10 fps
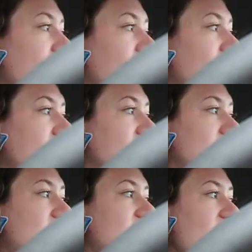
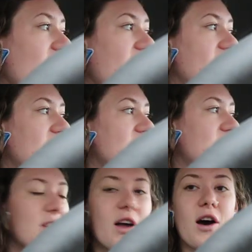because that
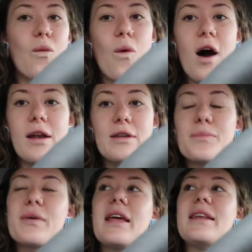is not a
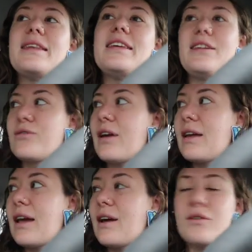want, but a need
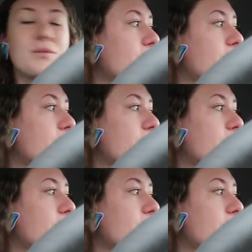right now.